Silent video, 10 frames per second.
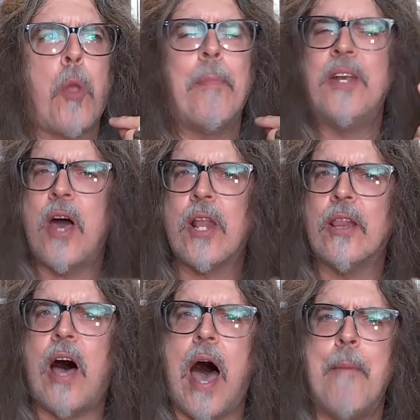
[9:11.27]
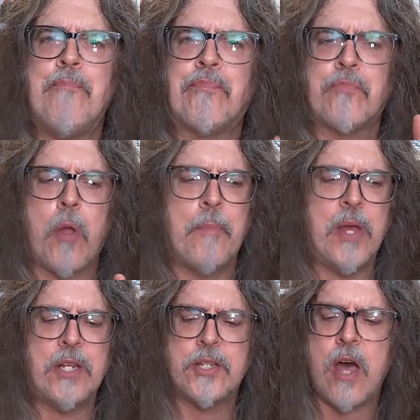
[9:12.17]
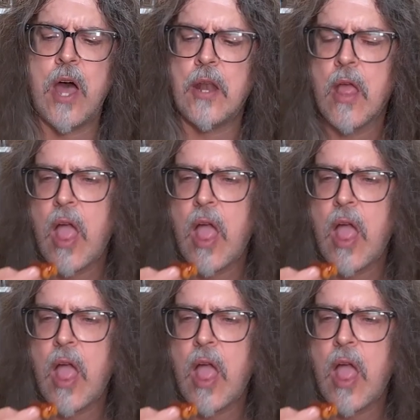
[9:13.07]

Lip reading: but not a lot. It's not